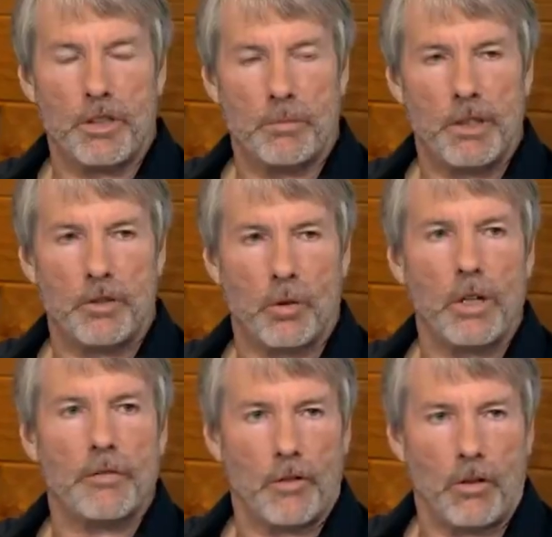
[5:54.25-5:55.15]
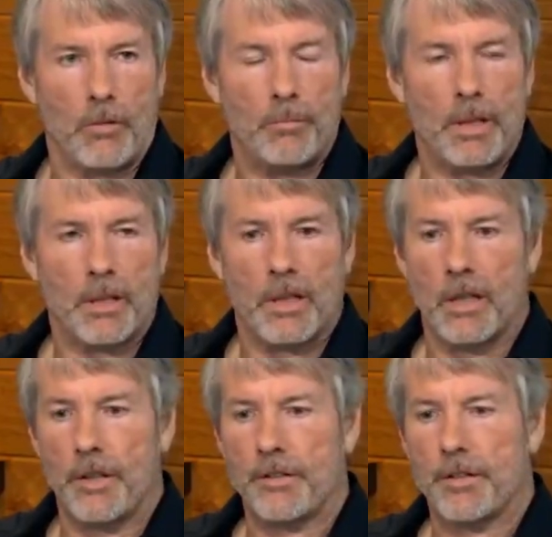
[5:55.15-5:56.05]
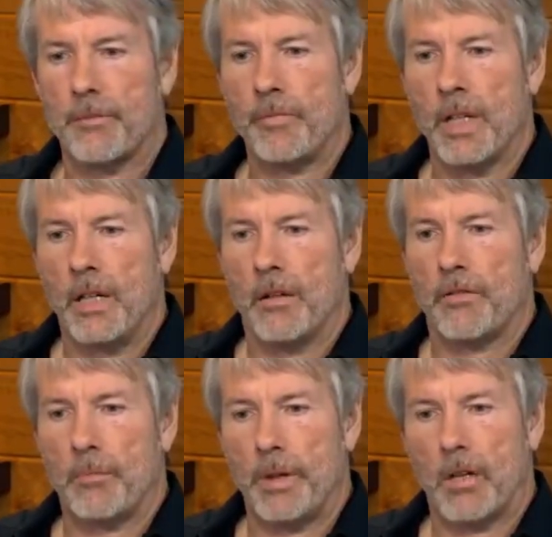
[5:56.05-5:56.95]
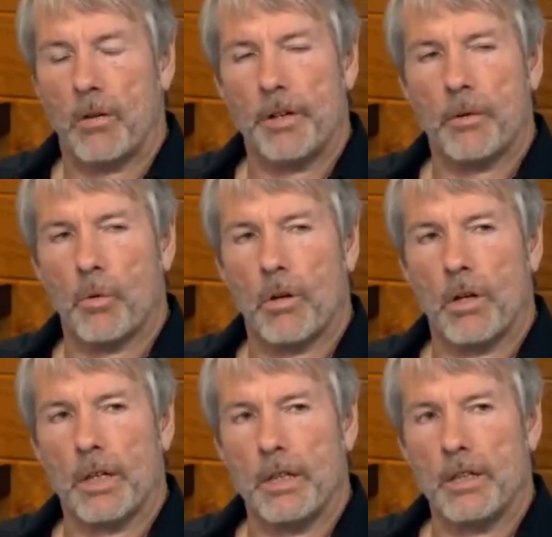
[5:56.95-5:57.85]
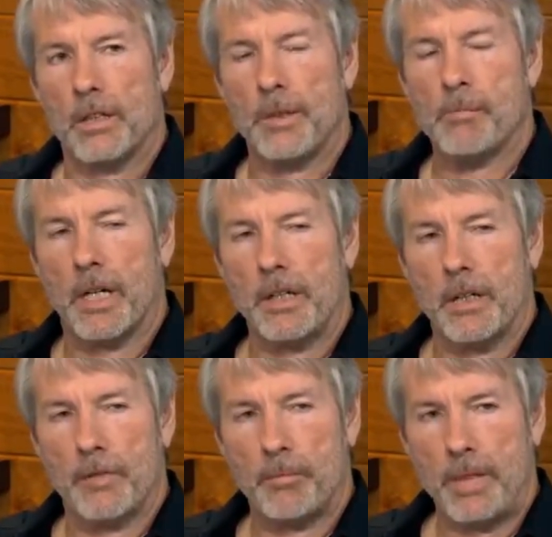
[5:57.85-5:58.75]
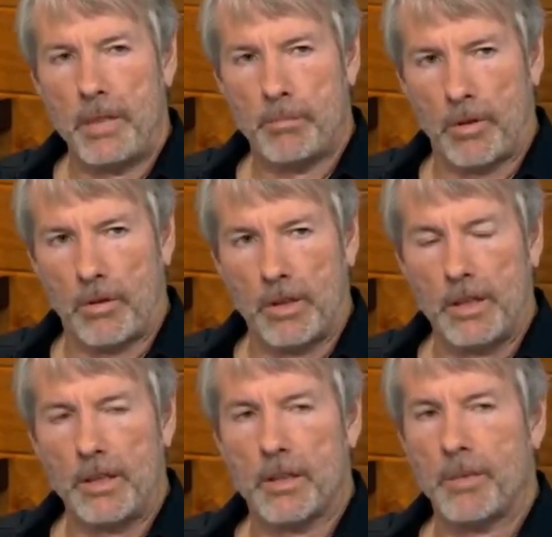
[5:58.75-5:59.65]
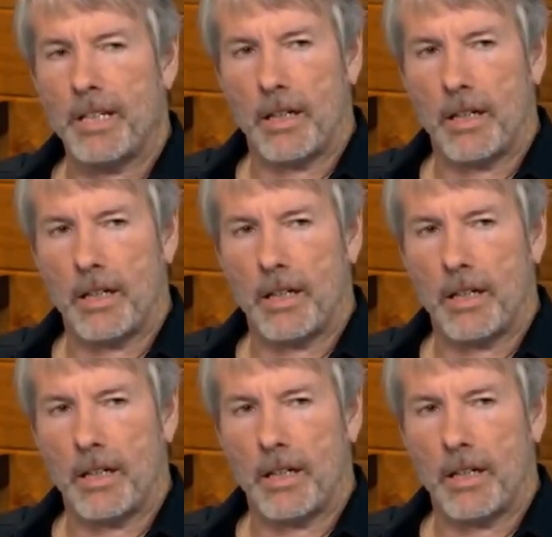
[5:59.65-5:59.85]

We should be joyful, because for Bitcoin to work, it needs to be money of the people. It needs to be